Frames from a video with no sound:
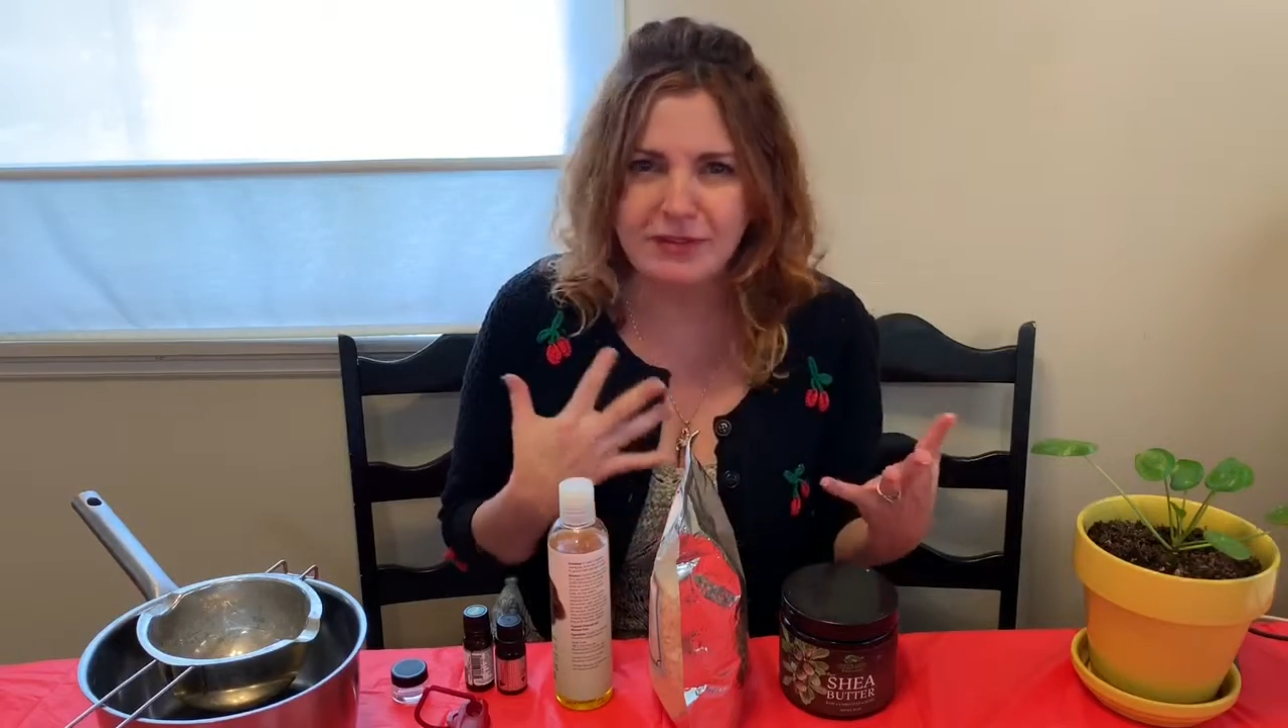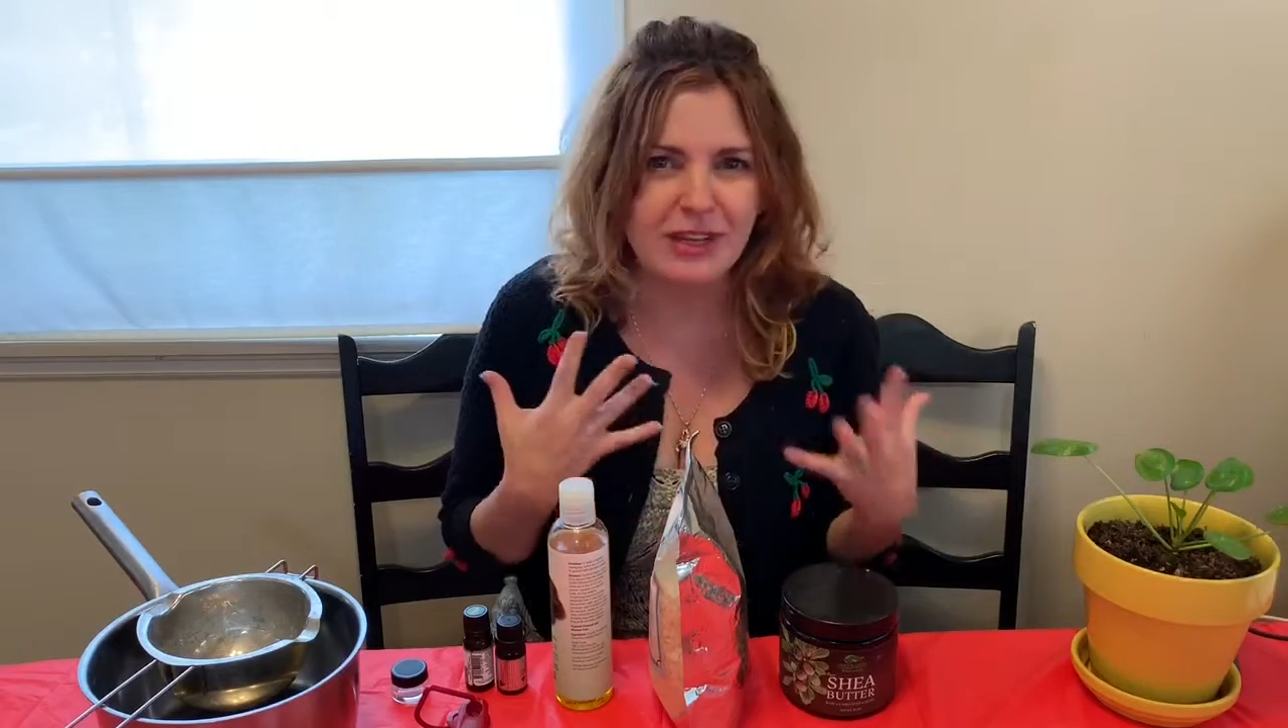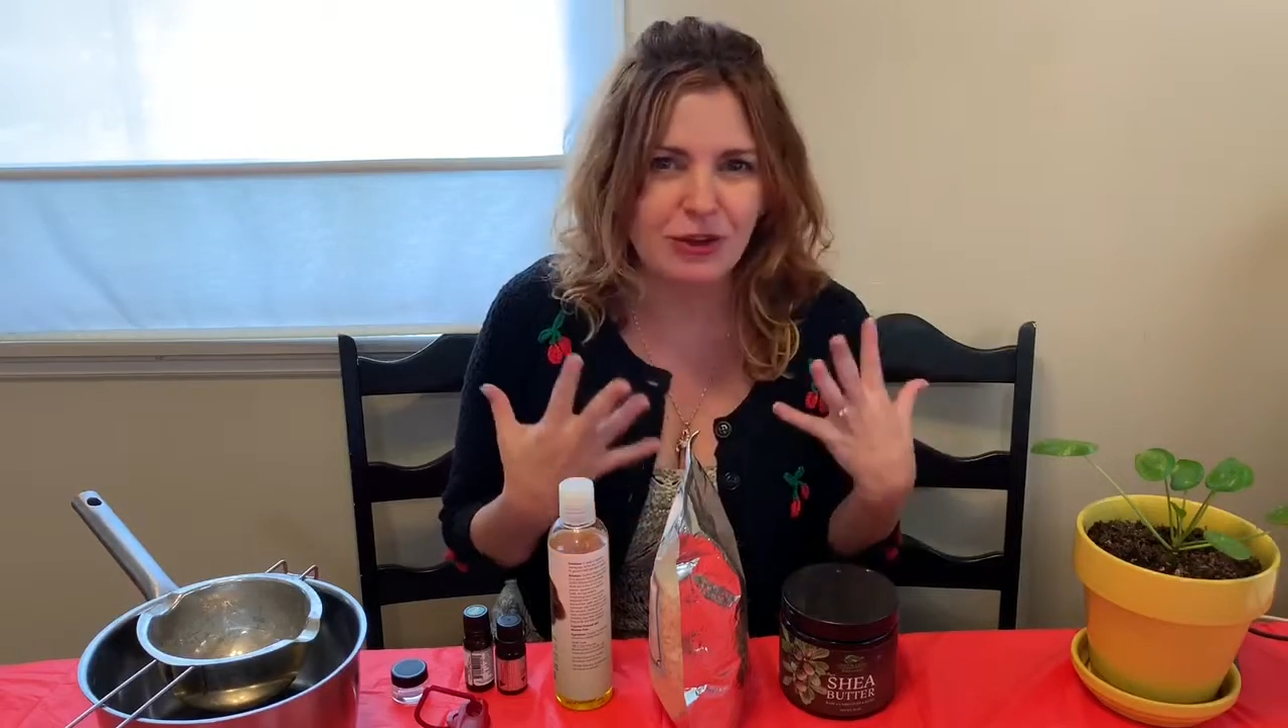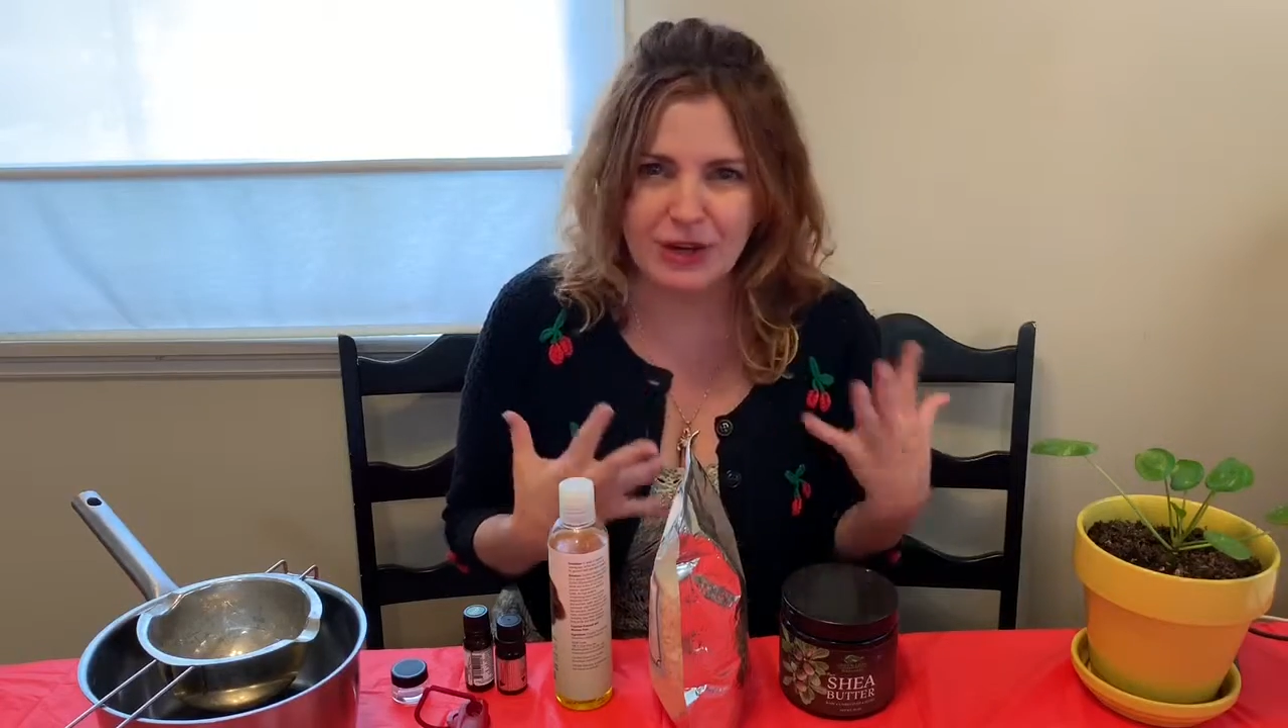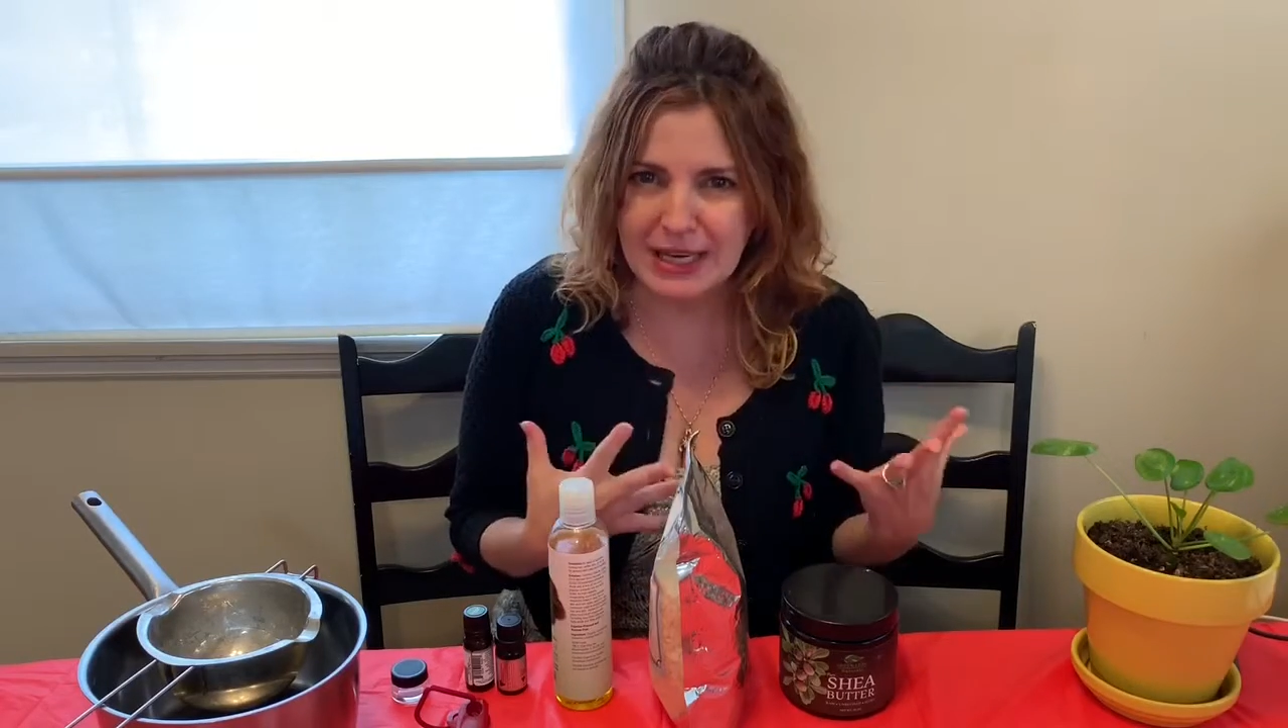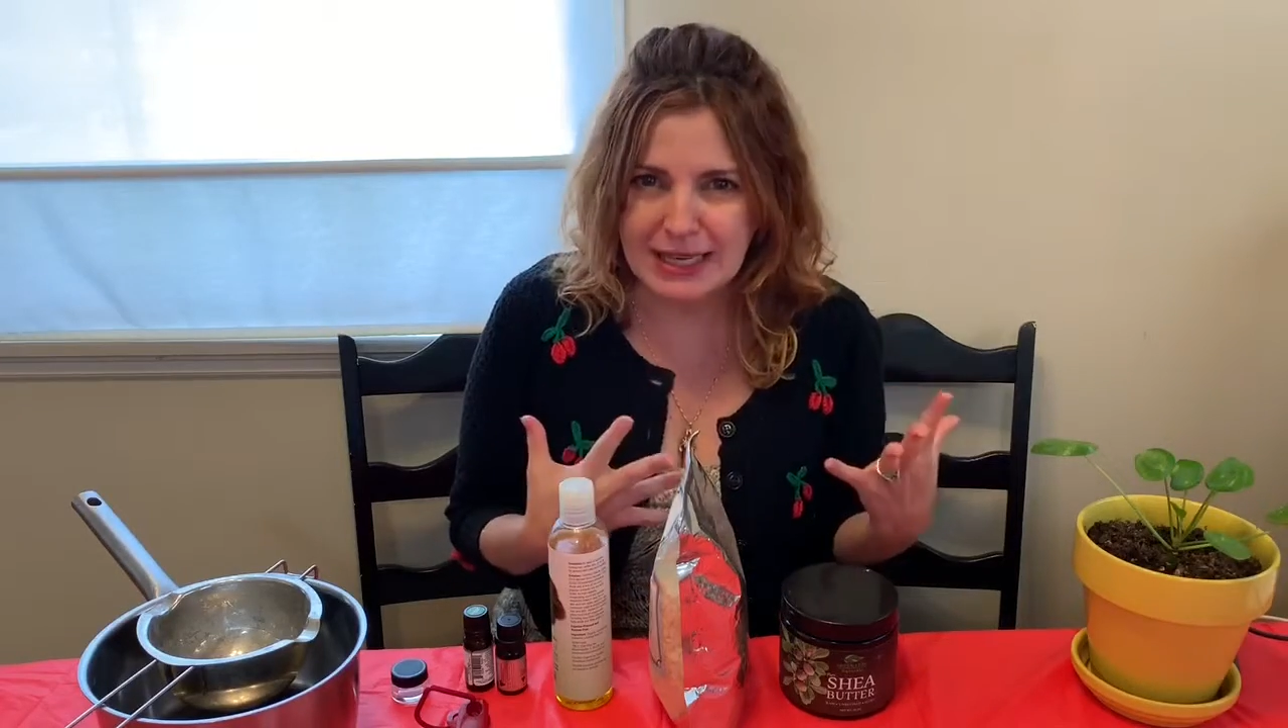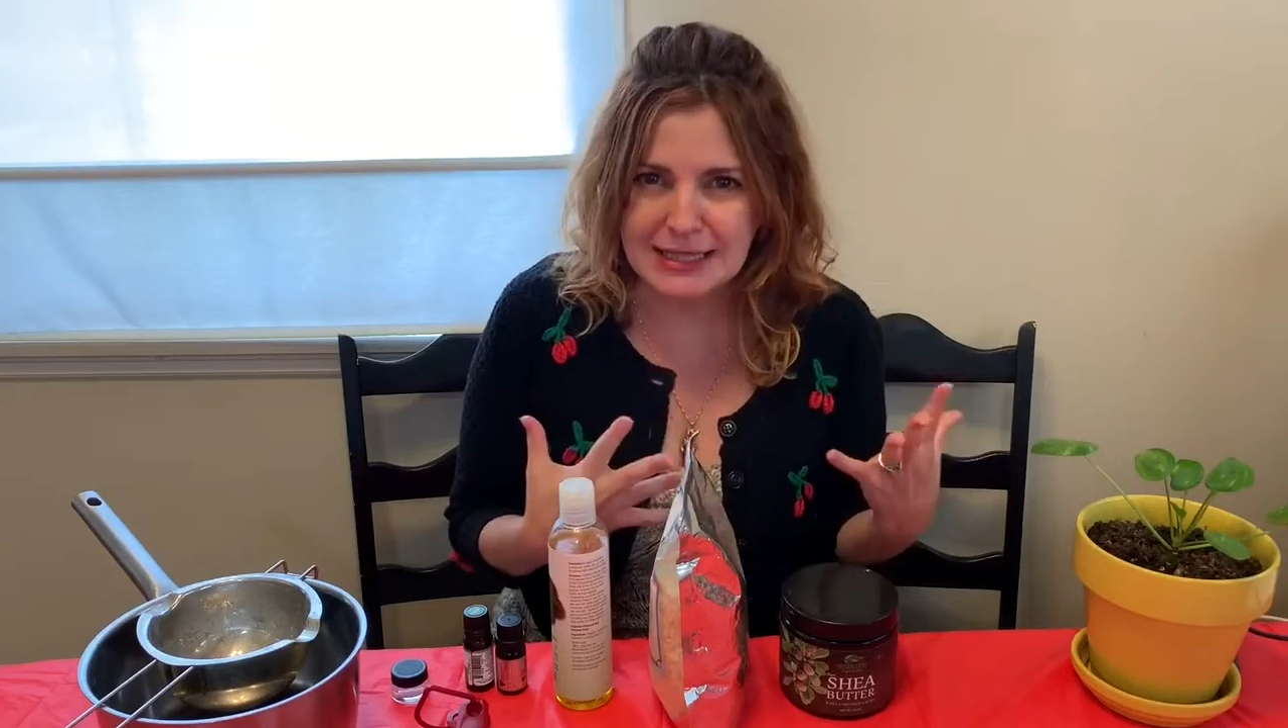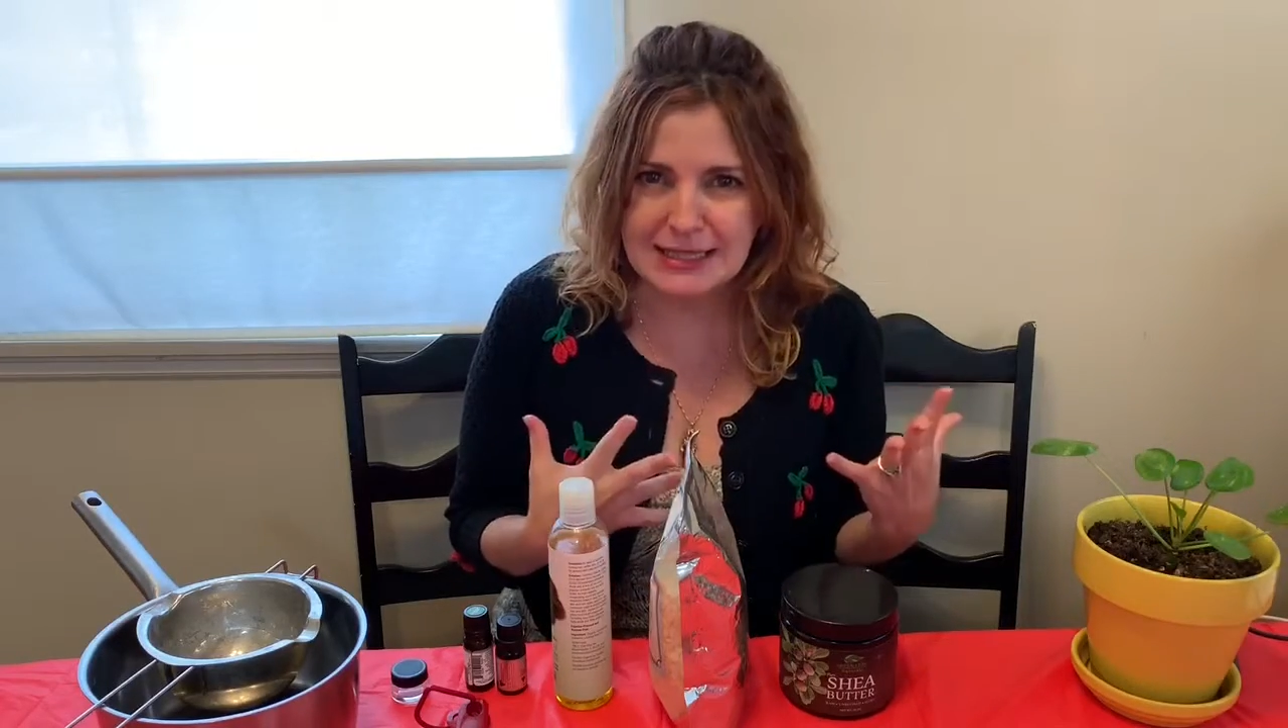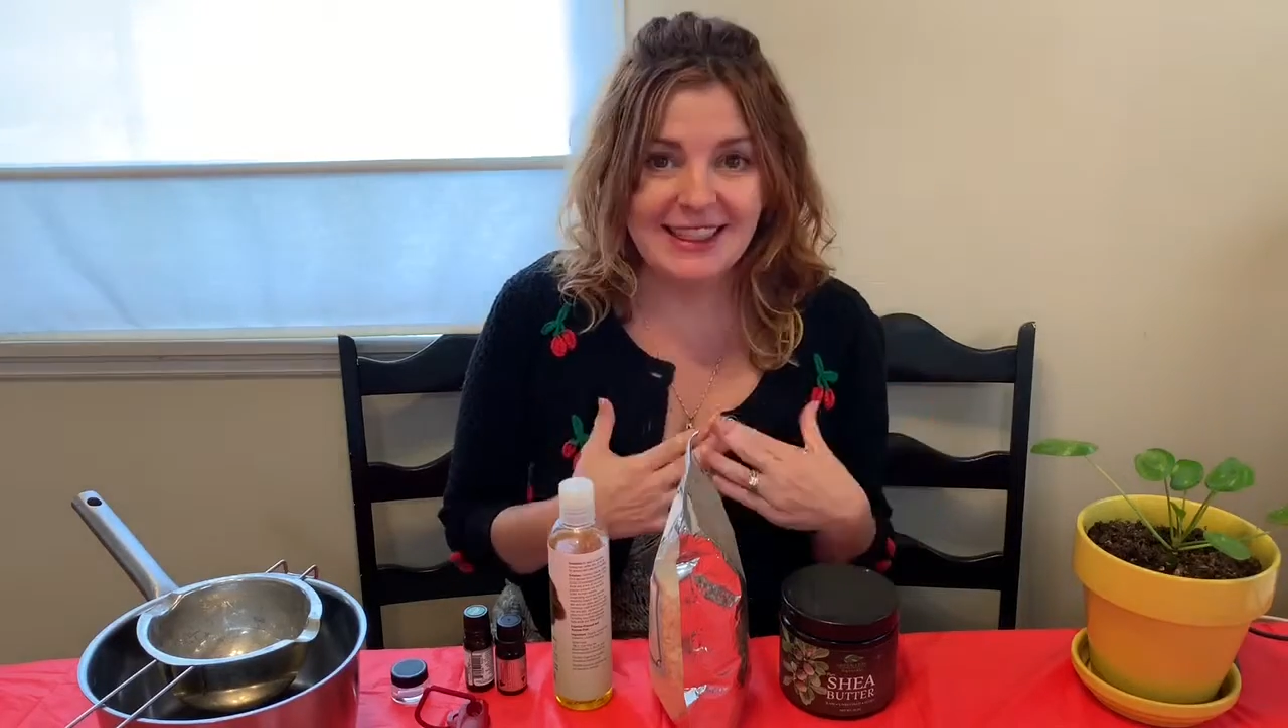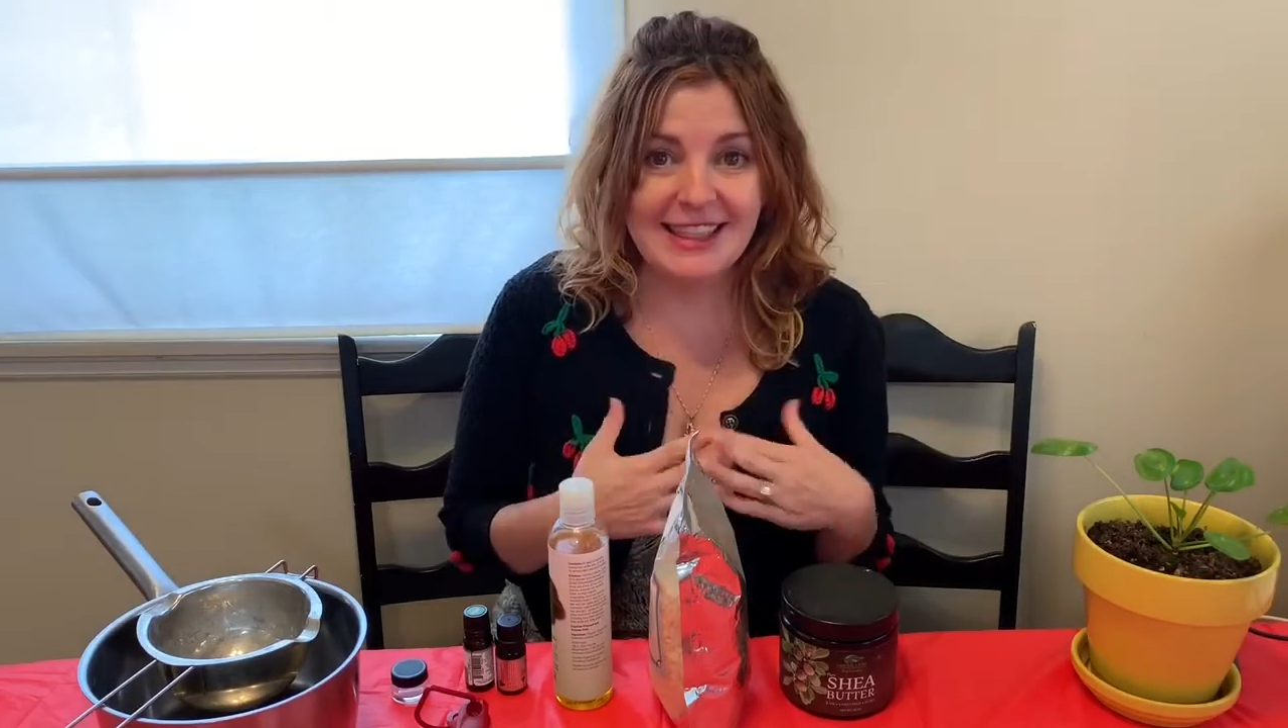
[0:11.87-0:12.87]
ingredients.